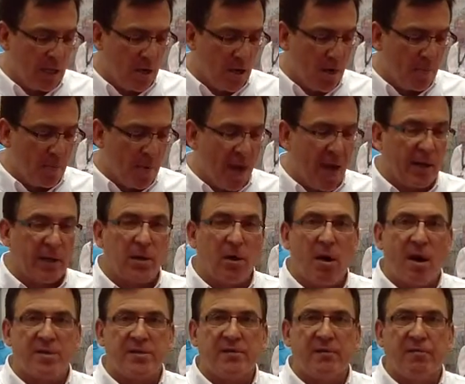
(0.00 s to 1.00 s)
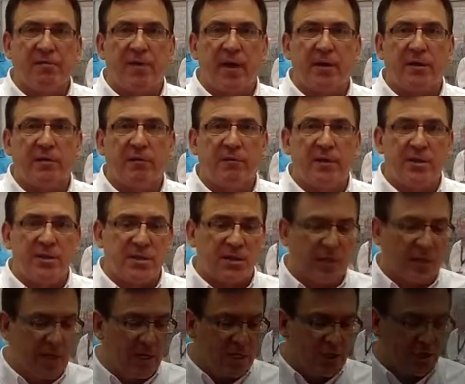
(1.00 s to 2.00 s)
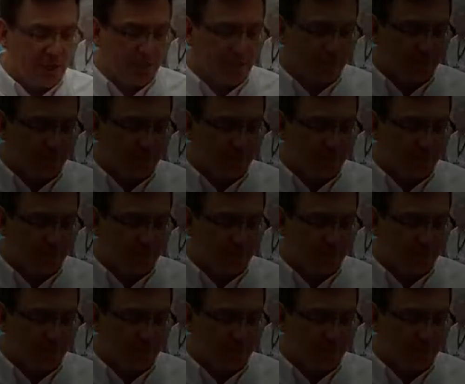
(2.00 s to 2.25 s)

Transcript: compact, cost effective installation.